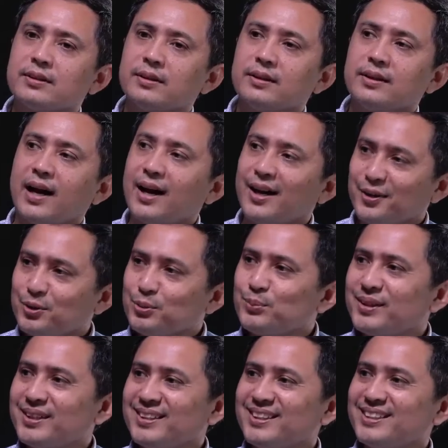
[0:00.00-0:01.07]
the
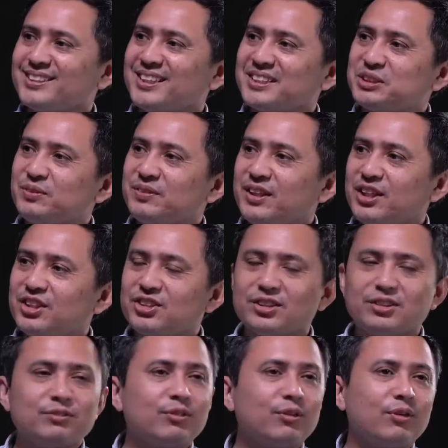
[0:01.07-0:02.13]
argument, the
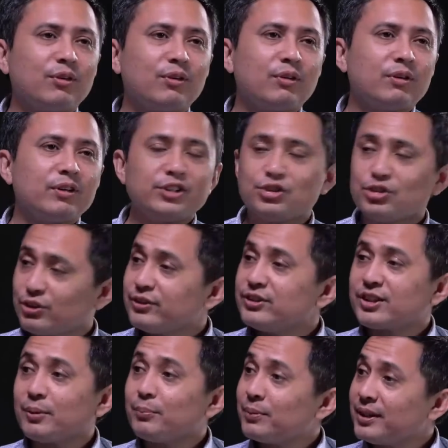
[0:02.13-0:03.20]
justification for
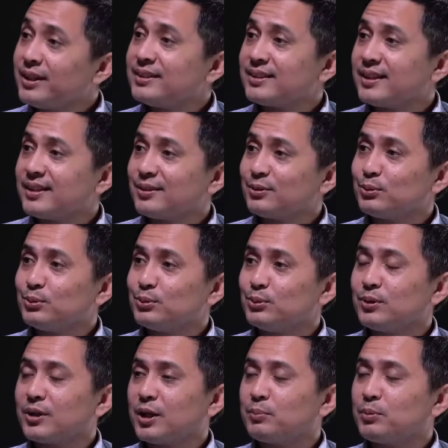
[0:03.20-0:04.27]
insurance companies to
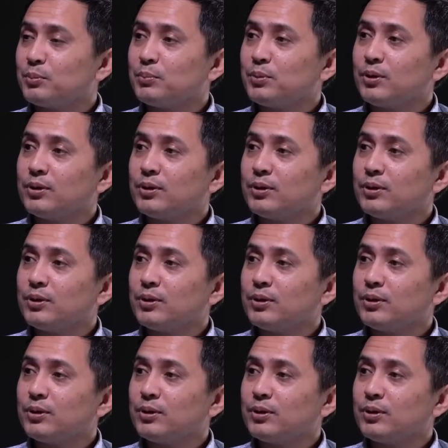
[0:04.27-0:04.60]
come on board.